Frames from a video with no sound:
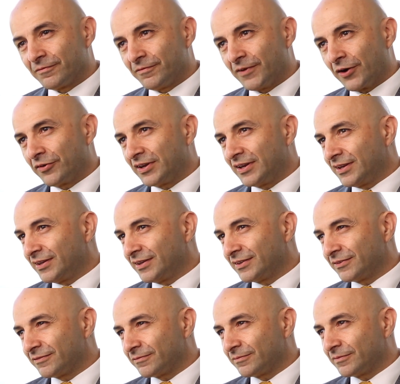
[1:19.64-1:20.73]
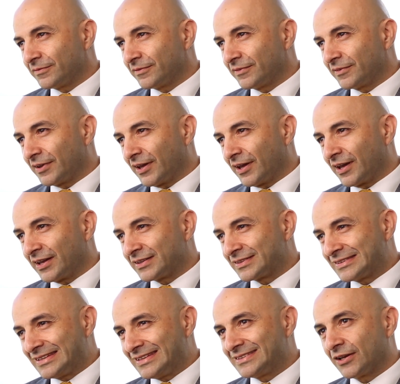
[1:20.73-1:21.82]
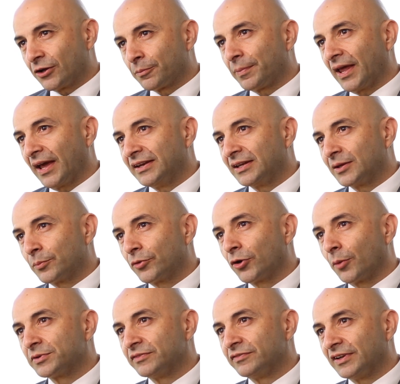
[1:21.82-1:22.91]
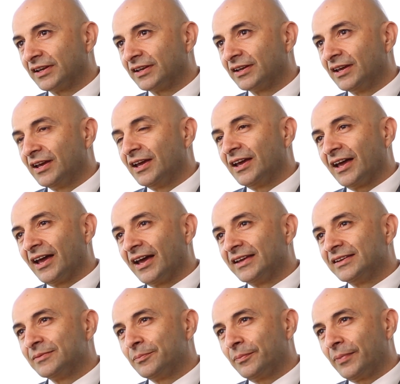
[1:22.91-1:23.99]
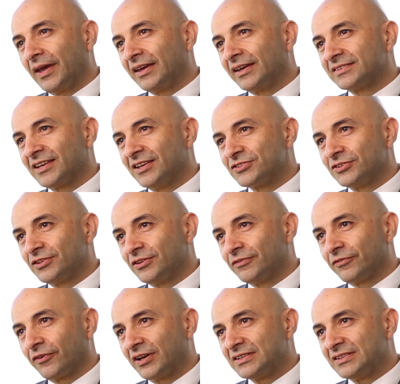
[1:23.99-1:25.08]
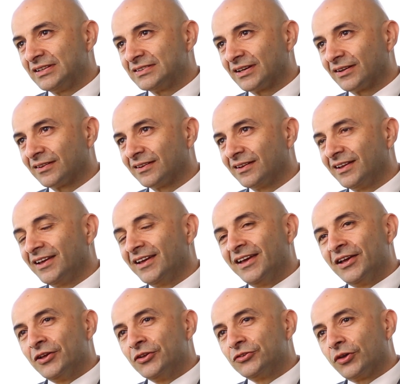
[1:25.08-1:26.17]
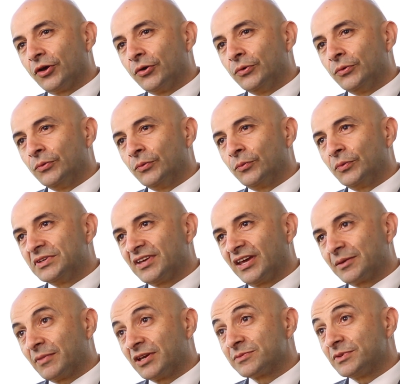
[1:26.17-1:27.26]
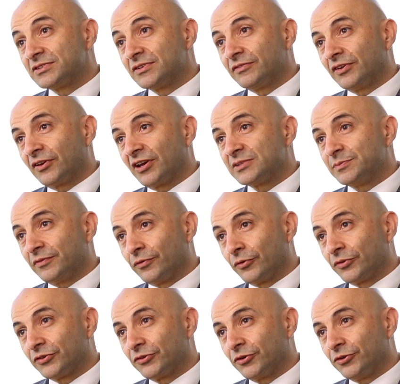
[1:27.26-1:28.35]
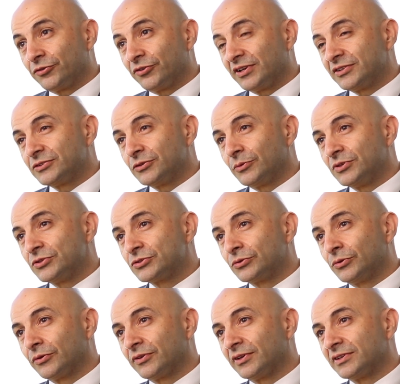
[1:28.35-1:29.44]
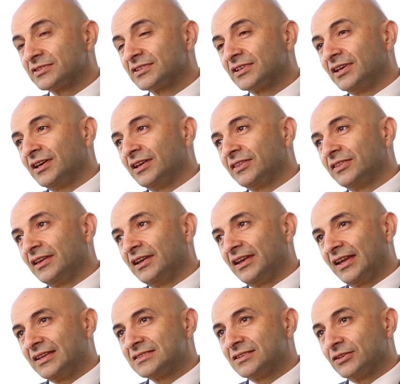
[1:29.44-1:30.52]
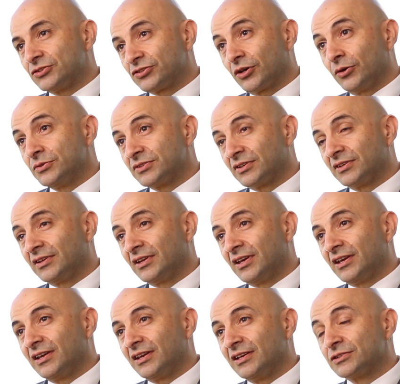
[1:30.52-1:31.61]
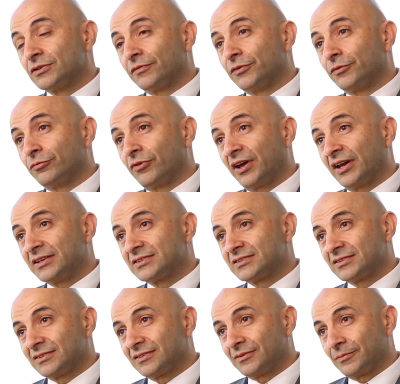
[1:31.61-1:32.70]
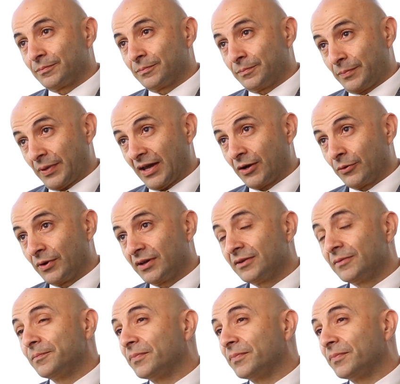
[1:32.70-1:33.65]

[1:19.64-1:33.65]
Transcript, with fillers: very uh, detailed planning preoperatively and paying attention to the fine detail. So we take measurements of the eyes before the surgery to ensure that the lens that's chosen is of the right power